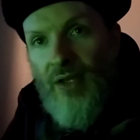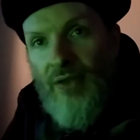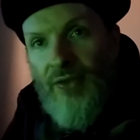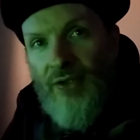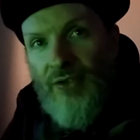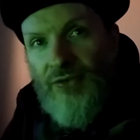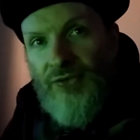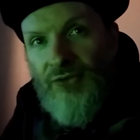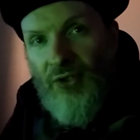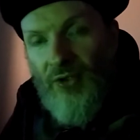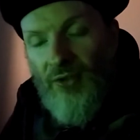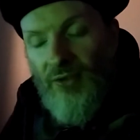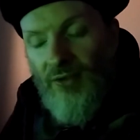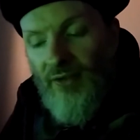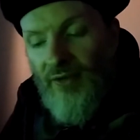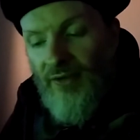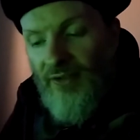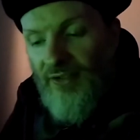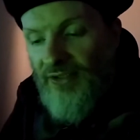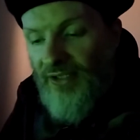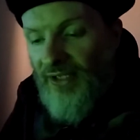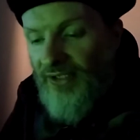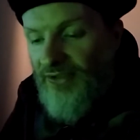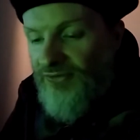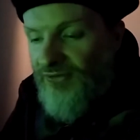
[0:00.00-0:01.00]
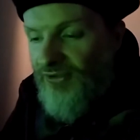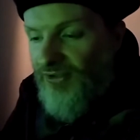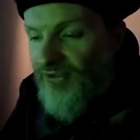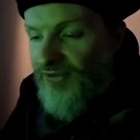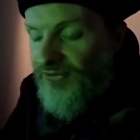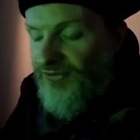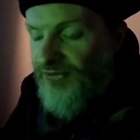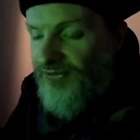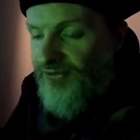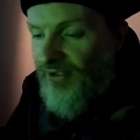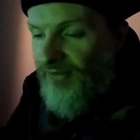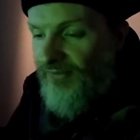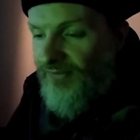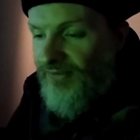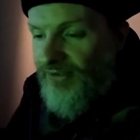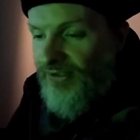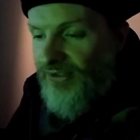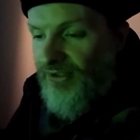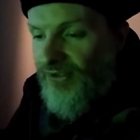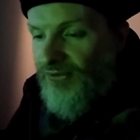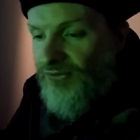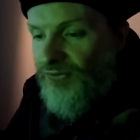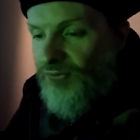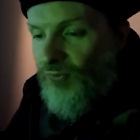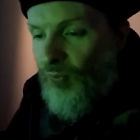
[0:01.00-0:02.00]
The turn of the
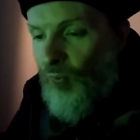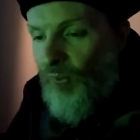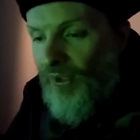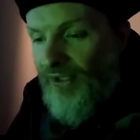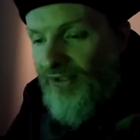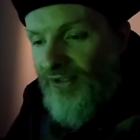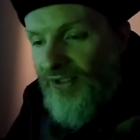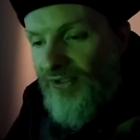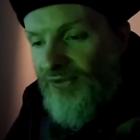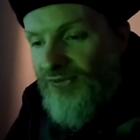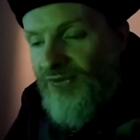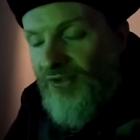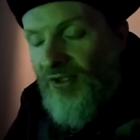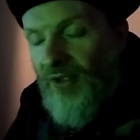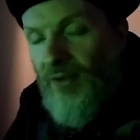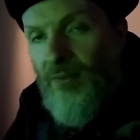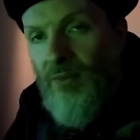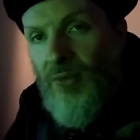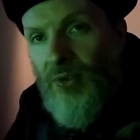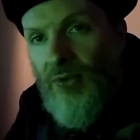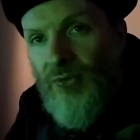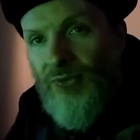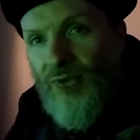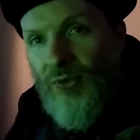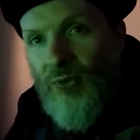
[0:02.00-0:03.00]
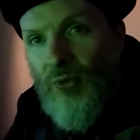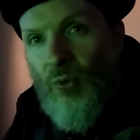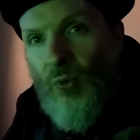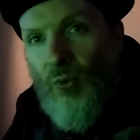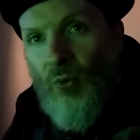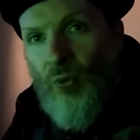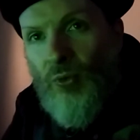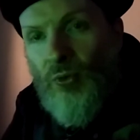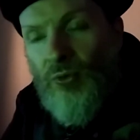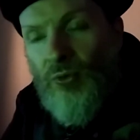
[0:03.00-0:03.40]
1970s witnessed a musical